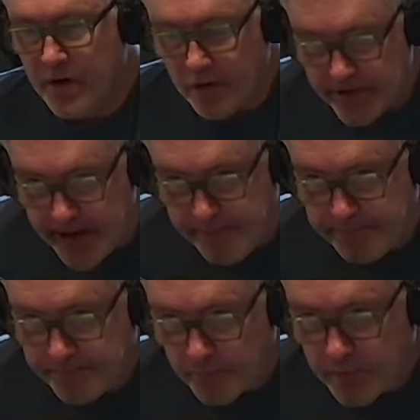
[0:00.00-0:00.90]
Okay.
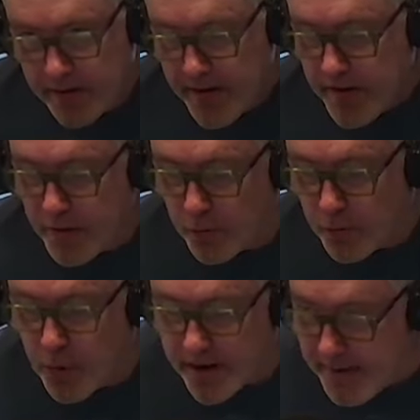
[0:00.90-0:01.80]
The
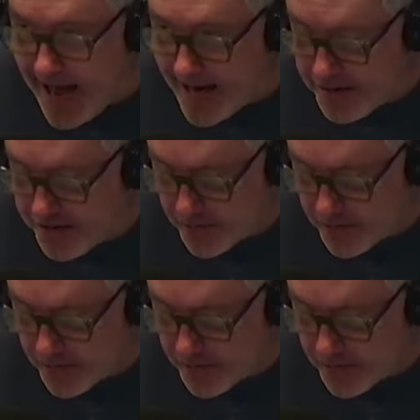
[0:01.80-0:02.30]
running backs,